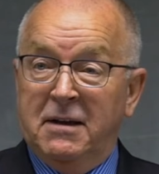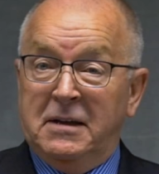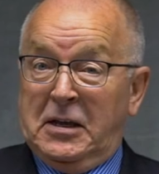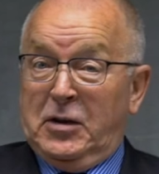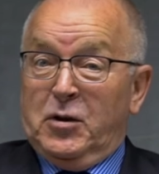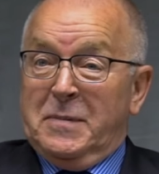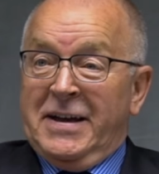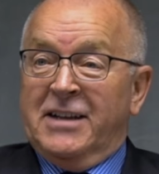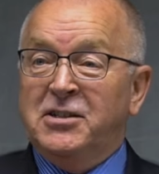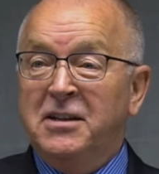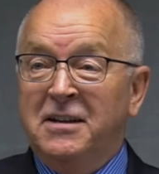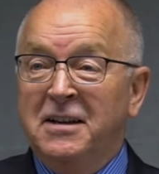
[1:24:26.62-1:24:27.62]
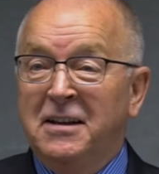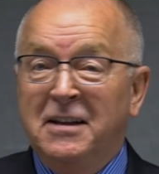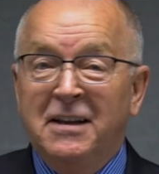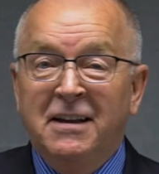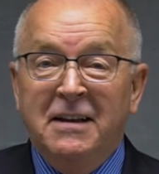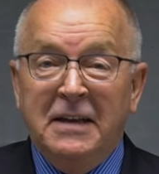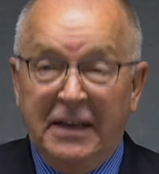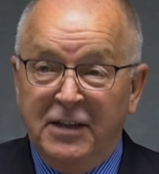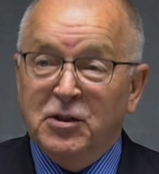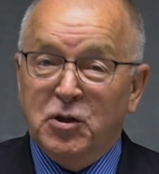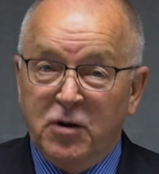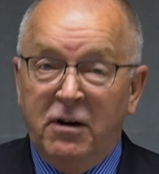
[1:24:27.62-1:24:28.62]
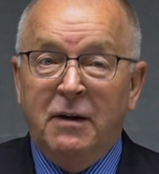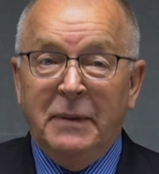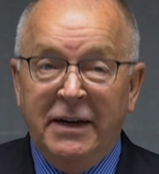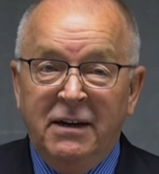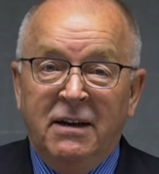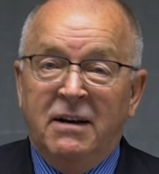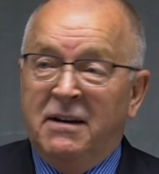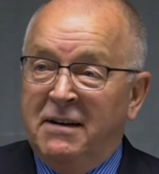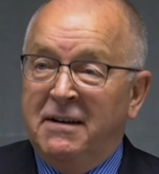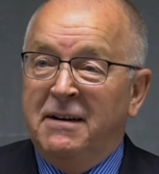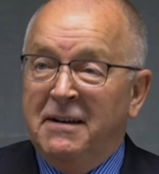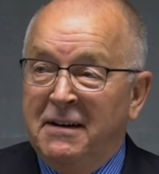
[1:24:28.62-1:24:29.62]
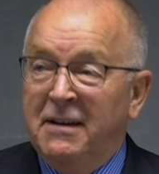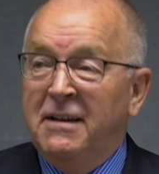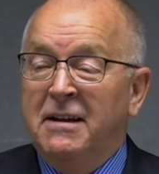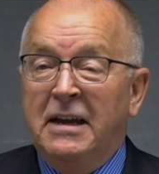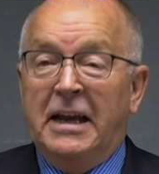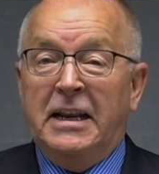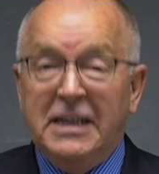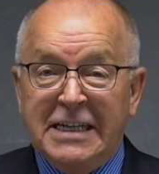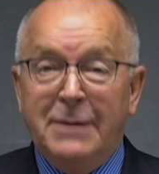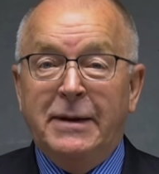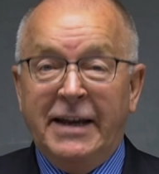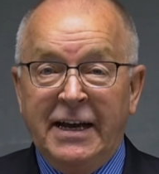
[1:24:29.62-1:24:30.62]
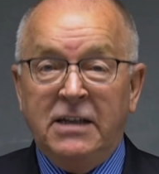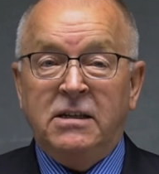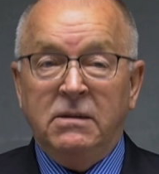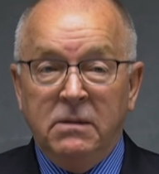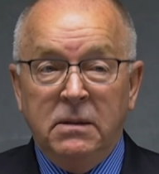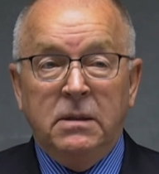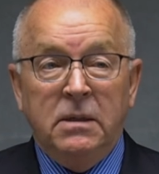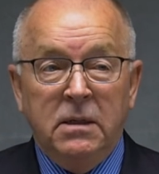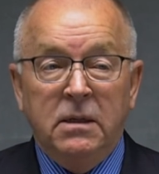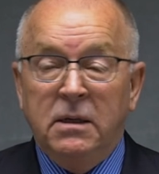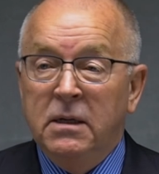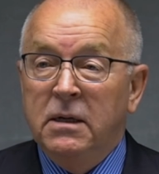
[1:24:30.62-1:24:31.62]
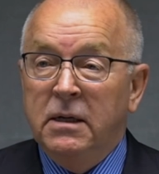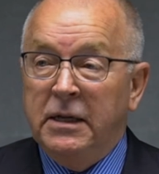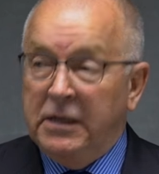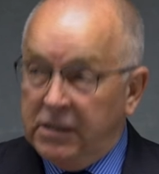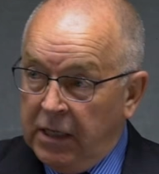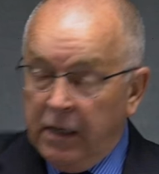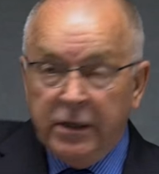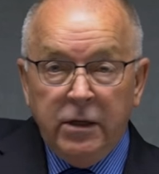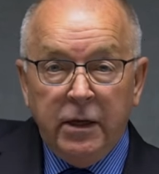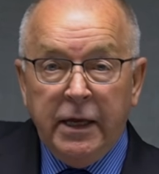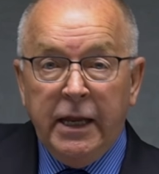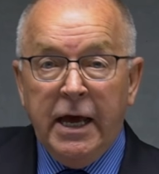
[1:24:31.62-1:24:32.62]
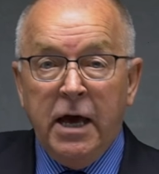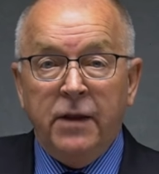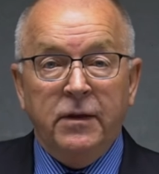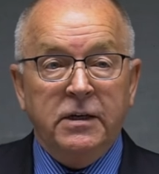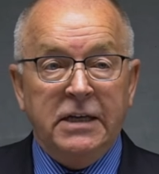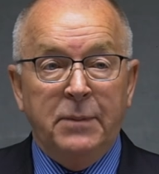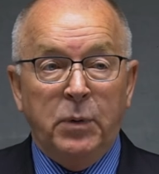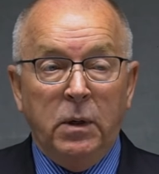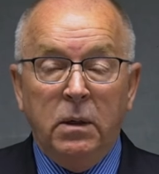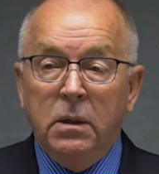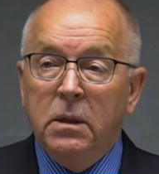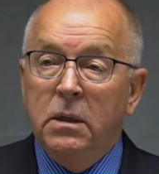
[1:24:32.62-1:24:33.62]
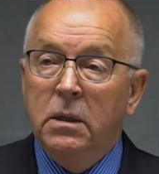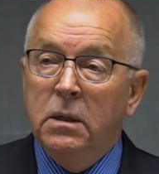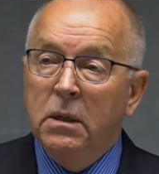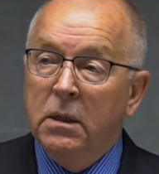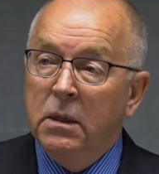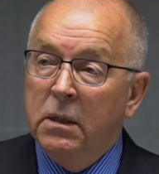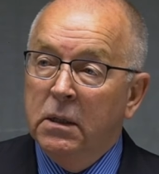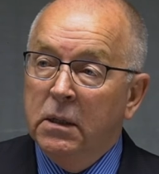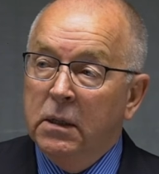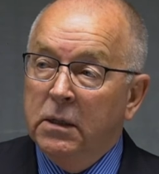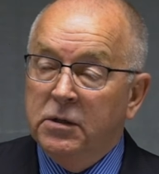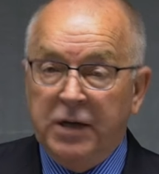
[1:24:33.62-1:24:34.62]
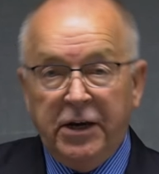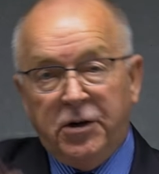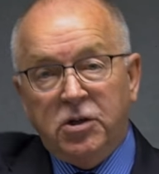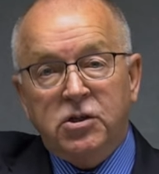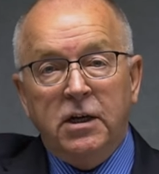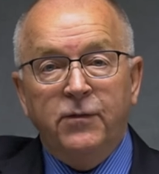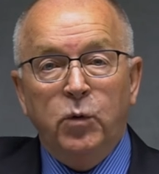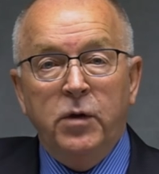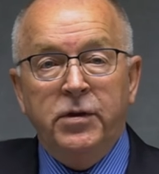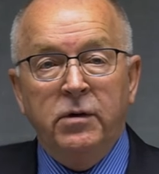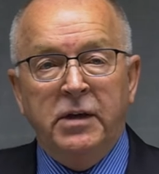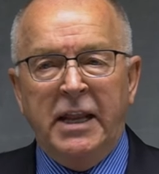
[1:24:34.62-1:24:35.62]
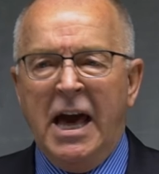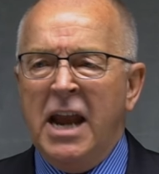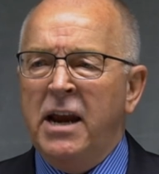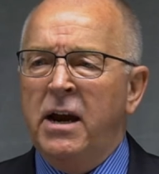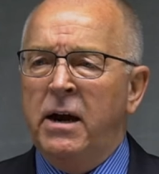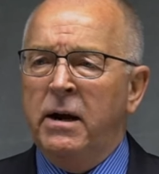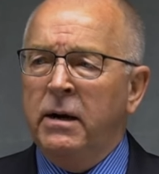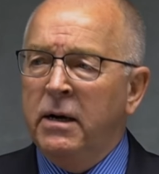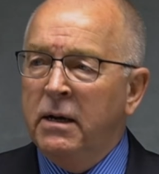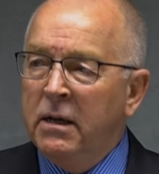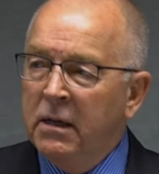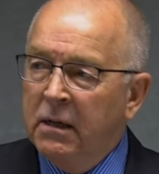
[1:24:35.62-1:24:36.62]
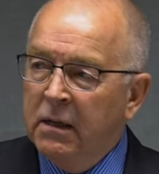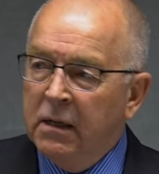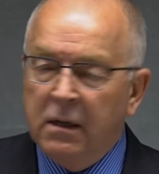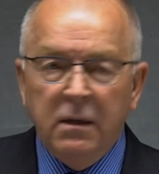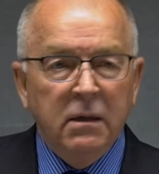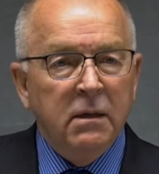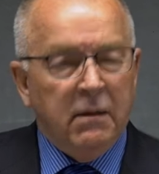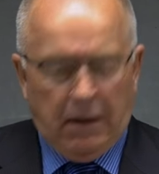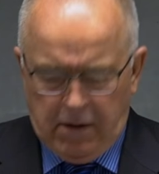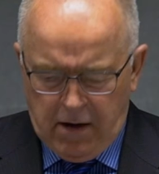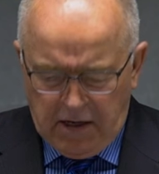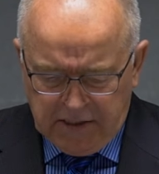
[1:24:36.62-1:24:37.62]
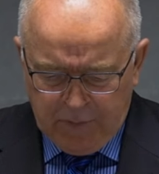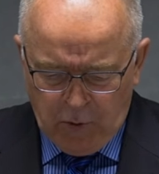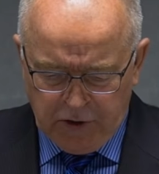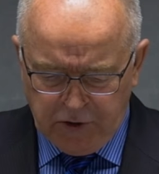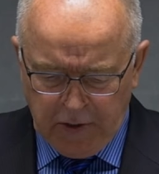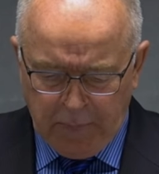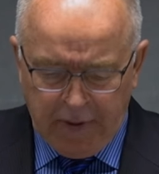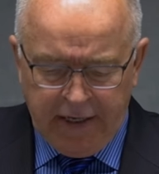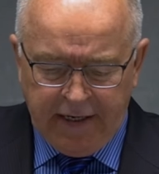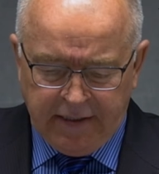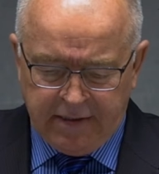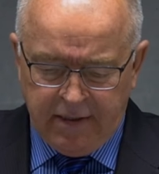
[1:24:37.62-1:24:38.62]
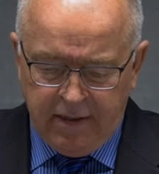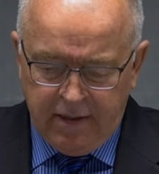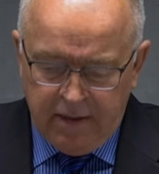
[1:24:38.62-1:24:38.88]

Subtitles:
Can you imagine? He's a strong man, and he's coming at you, and he's telling you to get out of the temple, take your stuff with you, get out of here. Awesome what took place.